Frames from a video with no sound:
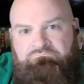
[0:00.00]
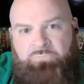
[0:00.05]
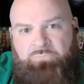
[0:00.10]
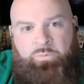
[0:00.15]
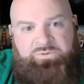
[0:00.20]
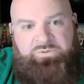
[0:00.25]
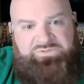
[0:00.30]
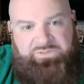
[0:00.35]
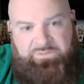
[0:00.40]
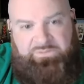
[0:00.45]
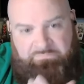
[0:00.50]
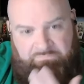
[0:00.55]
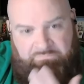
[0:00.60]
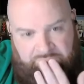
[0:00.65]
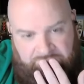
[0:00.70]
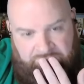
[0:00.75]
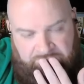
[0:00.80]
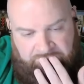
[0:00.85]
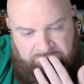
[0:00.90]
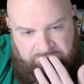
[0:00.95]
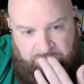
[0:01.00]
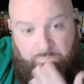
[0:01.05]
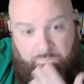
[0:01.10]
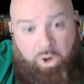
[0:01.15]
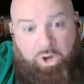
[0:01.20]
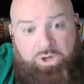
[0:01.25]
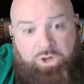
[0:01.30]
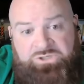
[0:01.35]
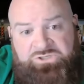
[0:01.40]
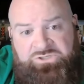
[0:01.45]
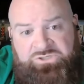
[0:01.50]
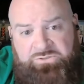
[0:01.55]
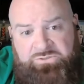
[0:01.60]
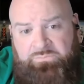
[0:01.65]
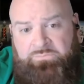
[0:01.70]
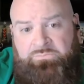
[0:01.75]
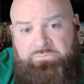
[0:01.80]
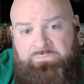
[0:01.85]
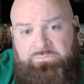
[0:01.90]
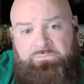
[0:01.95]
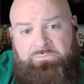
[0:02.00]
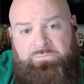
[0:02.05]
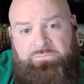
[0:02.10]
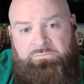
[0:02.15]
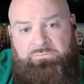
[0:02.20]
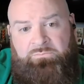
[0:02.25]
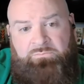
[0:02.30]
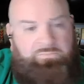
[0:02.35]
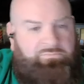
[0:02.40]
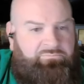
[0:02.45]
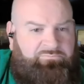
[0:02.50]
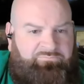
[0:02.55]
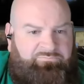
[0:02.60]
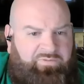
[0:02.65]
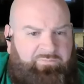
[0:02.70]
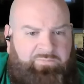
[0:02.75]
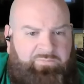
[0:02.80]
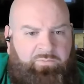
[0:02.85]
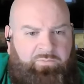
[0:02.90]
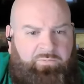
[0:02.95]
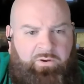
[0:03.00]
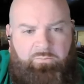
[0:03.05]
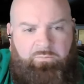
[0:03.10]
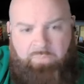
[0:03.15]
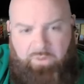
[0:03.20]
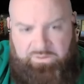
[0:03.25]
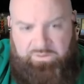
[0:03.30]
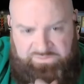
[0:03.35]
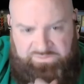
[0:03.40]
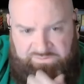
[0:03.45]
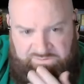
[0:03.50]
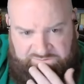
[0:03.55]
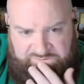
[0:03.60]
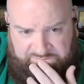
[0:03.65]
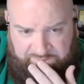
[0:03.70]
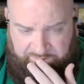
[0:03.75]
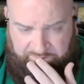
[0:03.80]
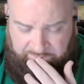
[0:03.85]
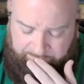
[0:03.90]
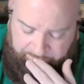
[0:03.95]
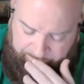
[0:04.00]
What was it? March? February or March of this year?